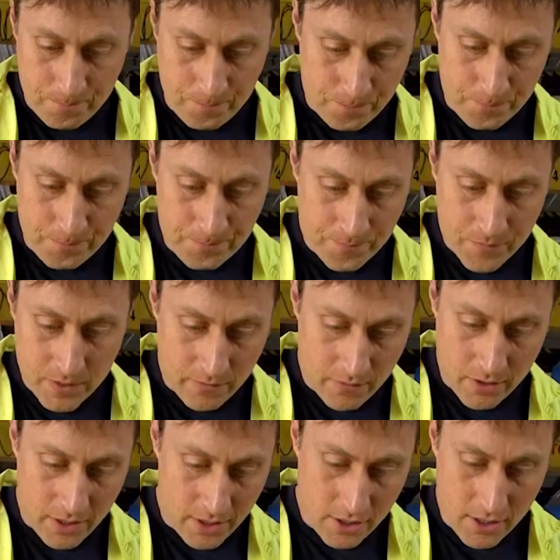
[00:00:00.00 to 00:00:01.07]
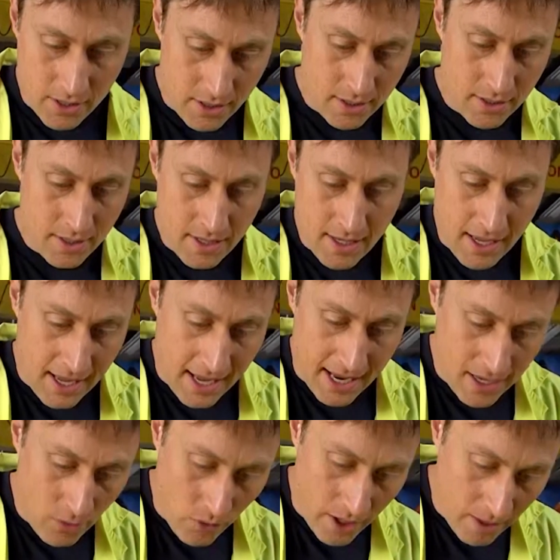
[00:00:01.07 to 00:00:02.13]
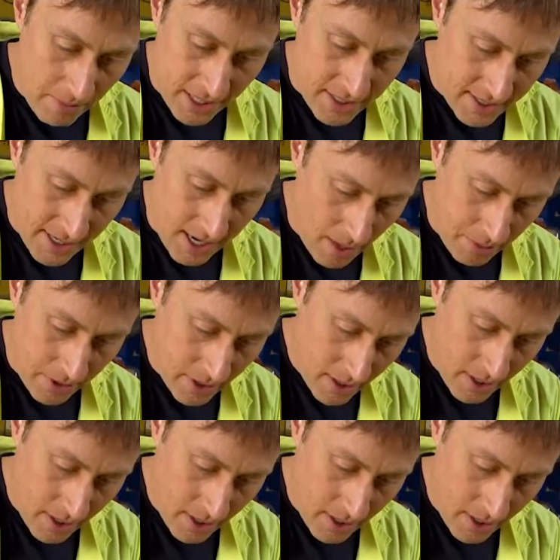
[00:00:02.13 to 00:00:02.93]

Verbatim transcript: Mm hmm, very good. And you want to mix it up